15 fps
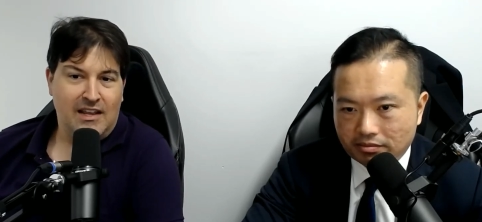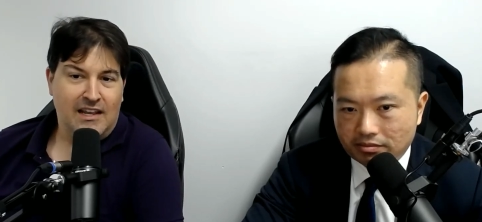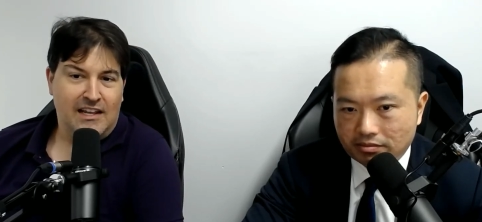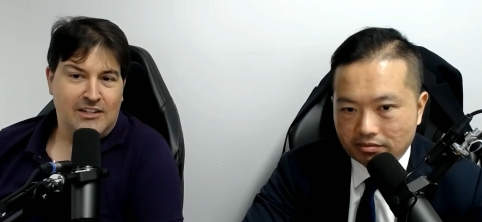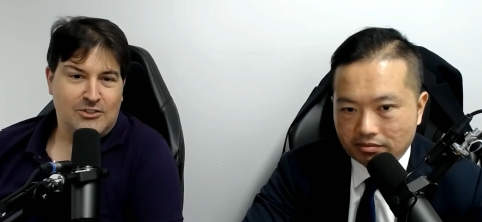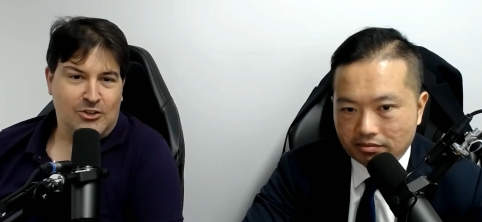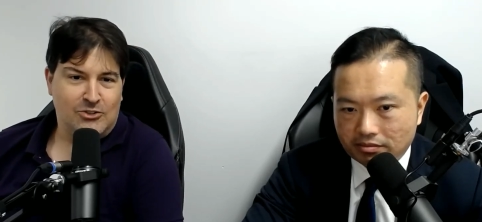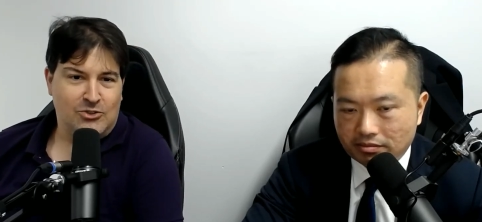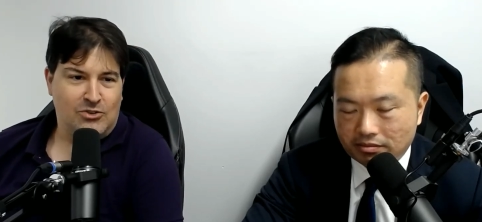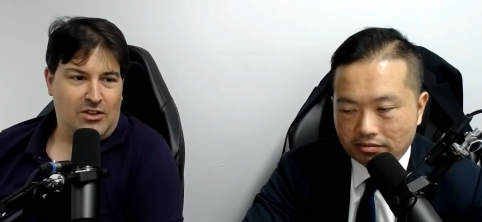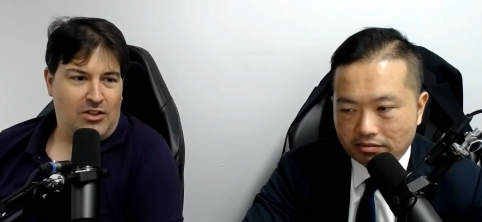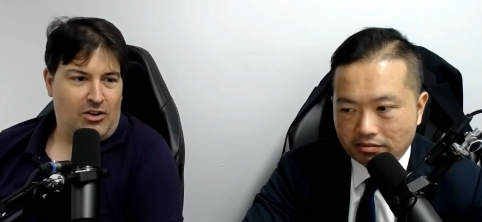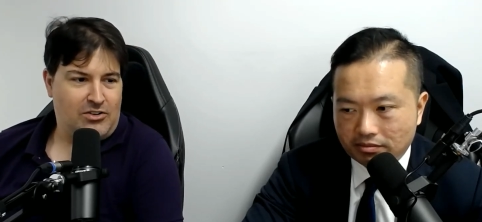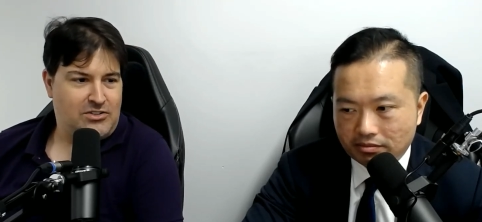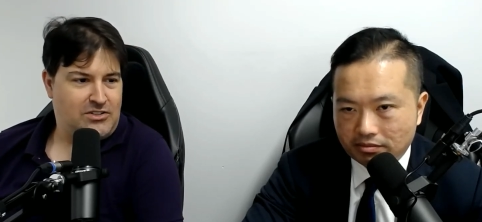Speaker 1: It's also the
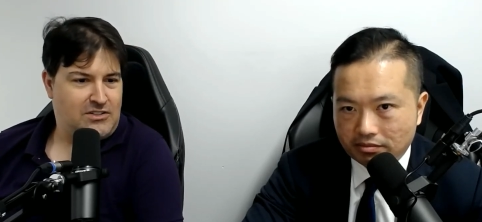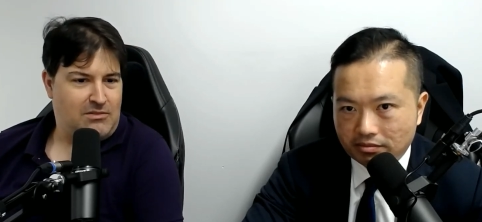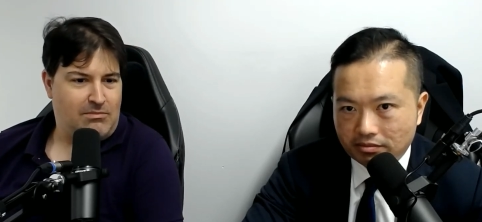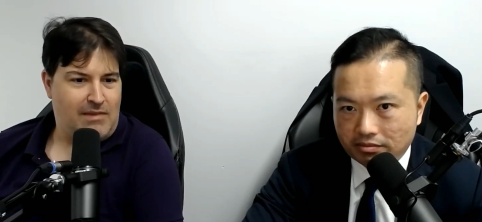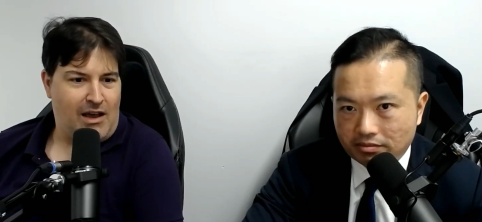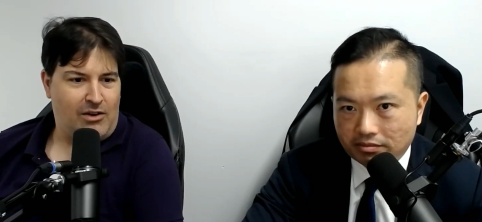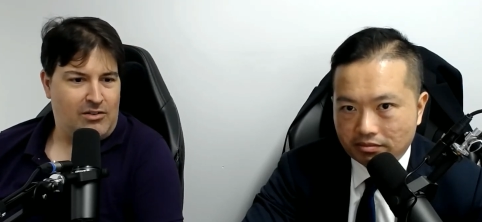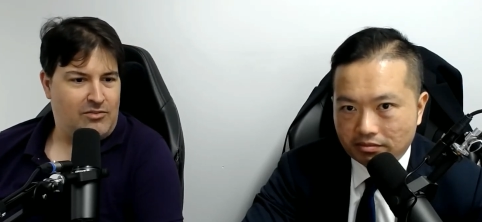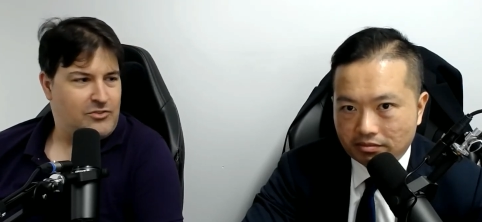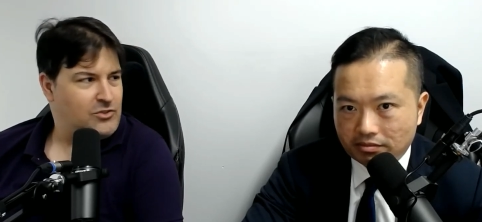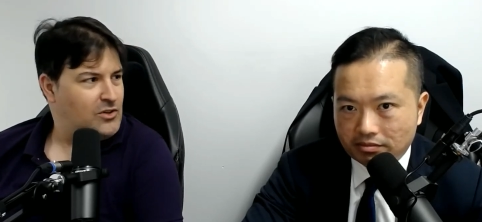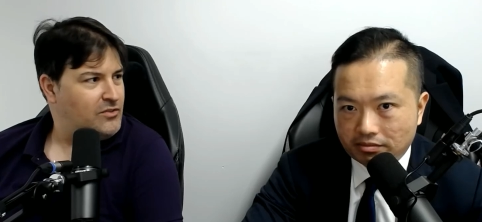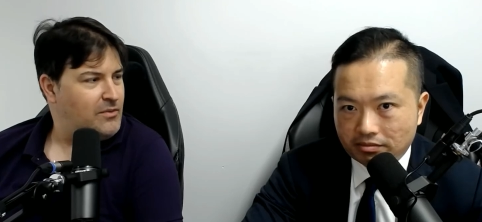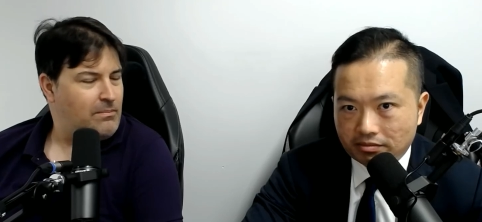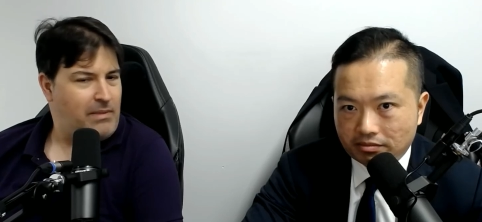largest amount of sort
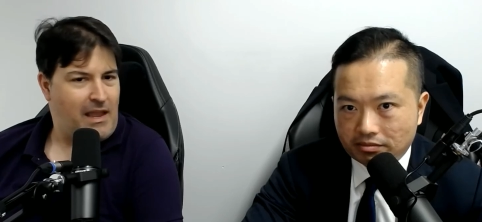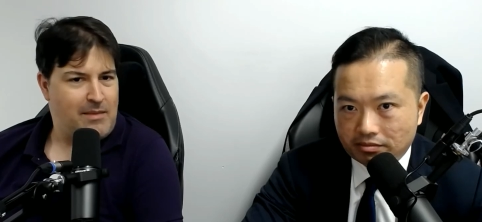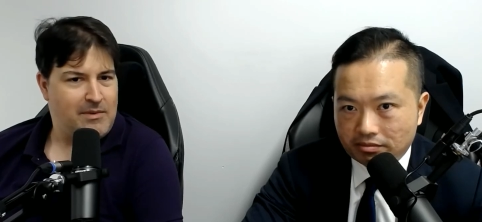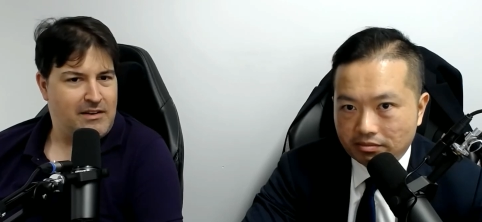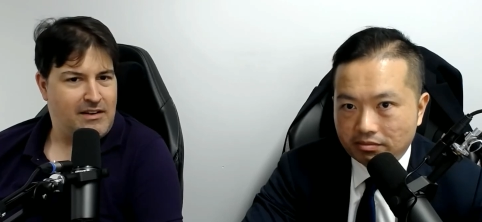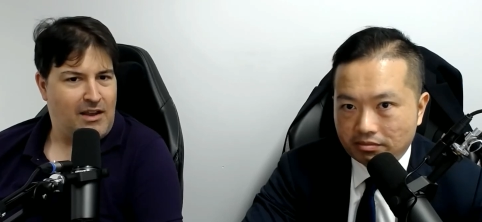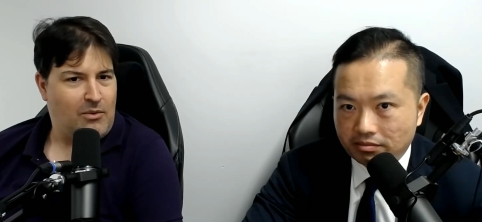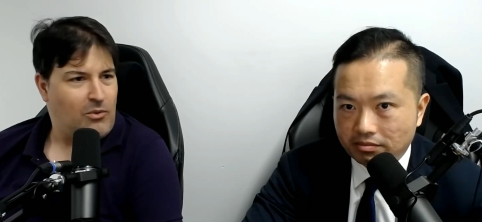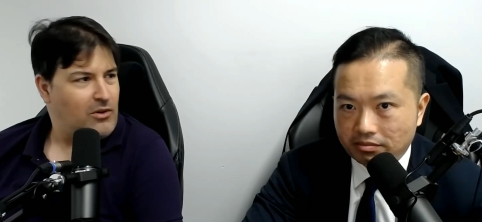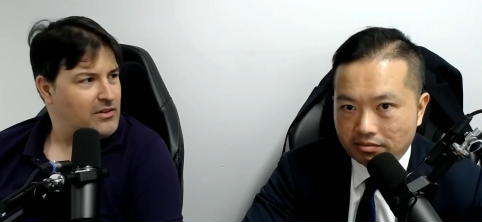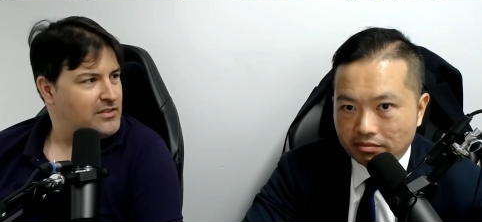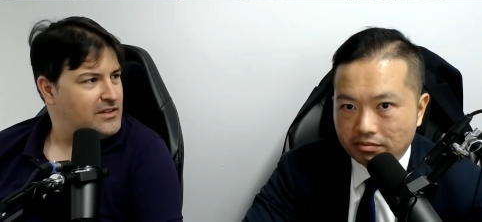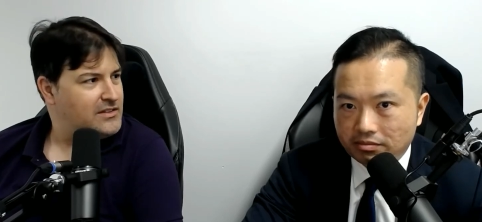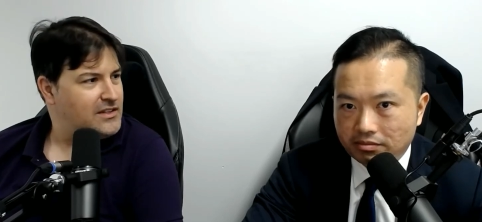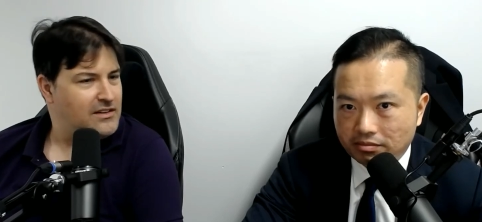of a payment network
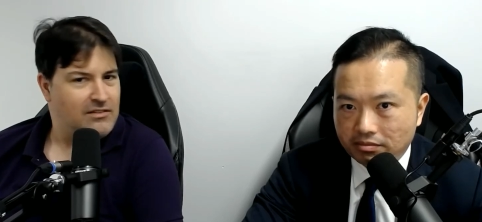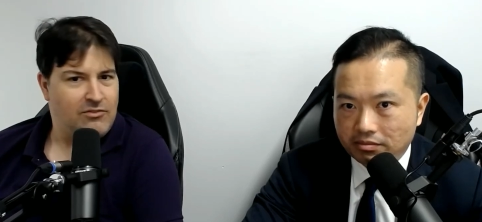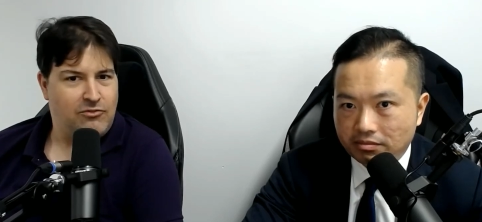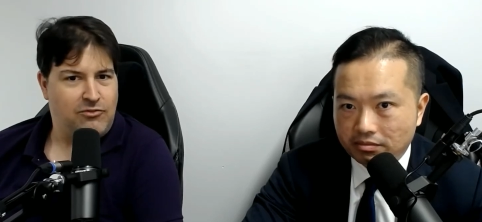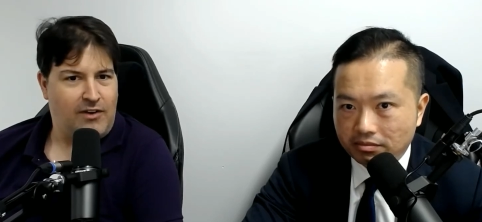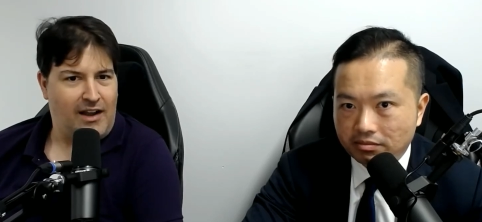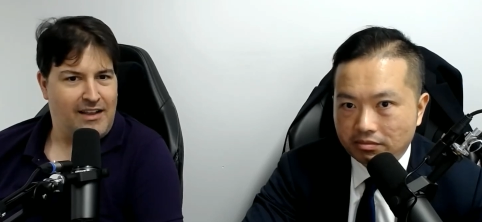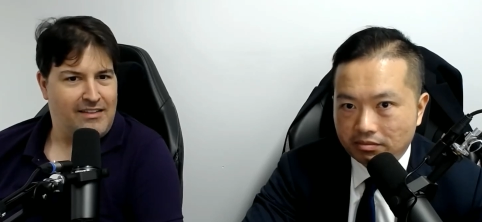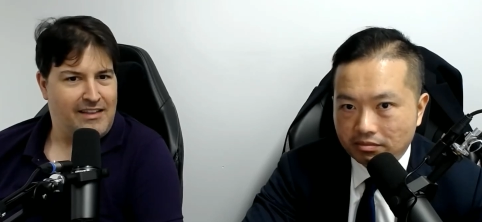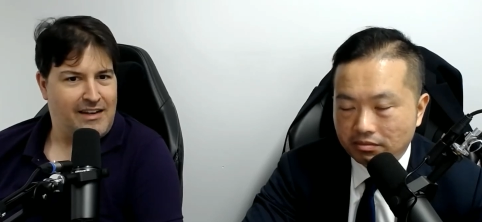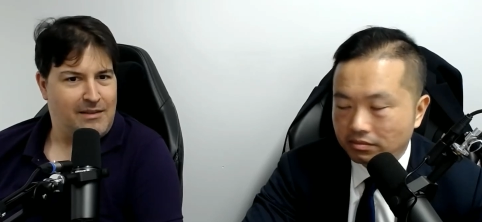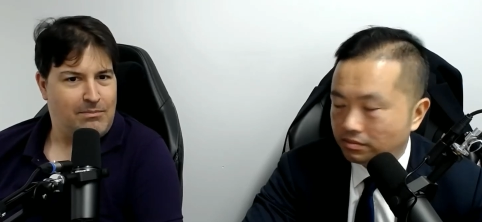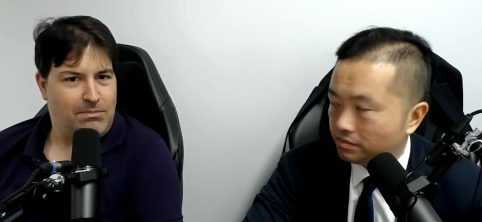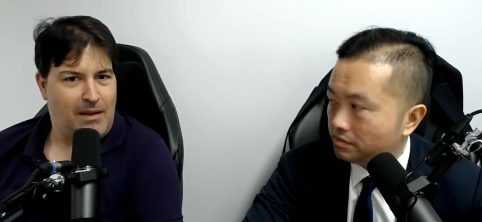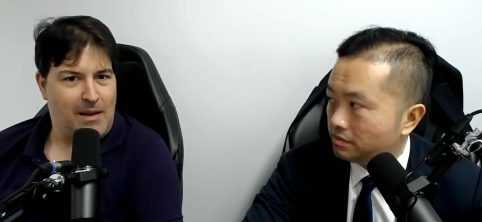that didn't file any
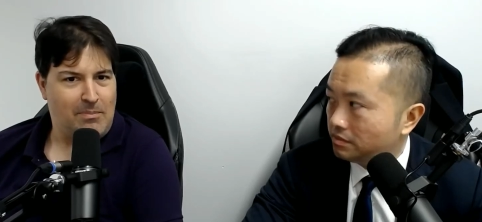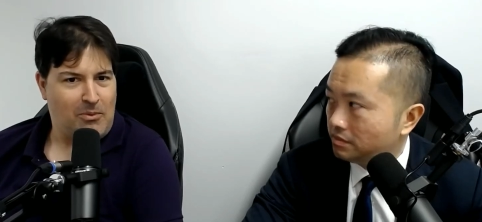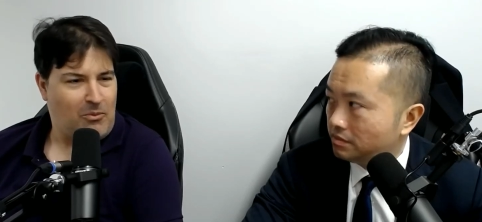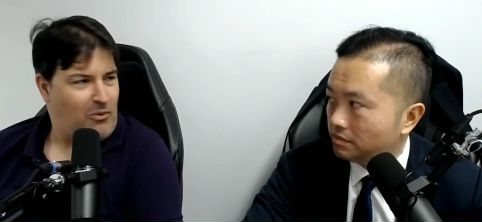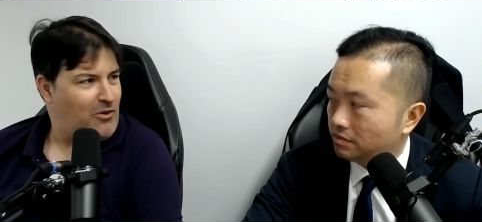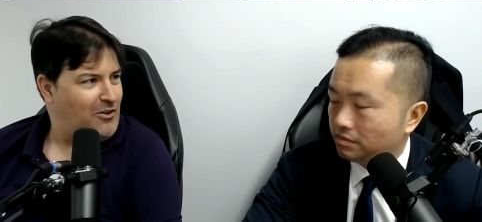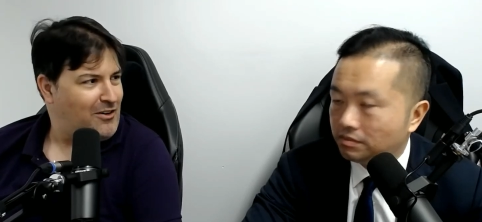paperwork